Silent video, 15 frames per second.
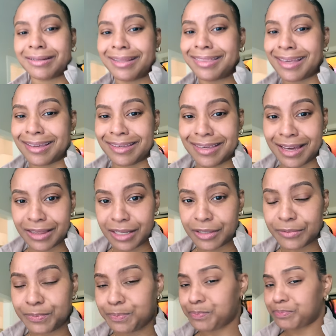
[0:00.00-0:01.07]
That thing
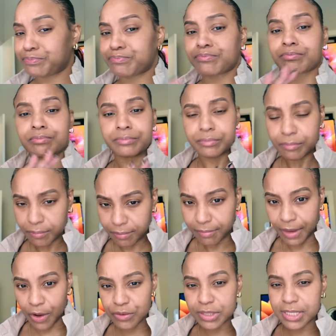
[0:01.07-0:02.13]
yellow.
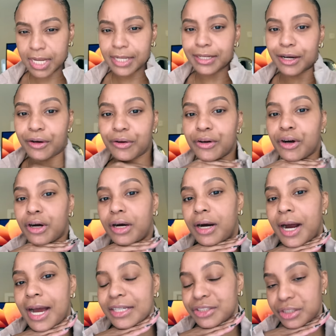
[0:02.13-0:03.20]
Side note,
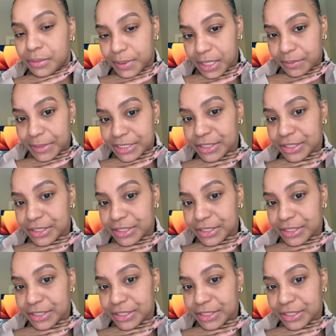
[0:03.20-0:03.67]
girl, I should have plucked my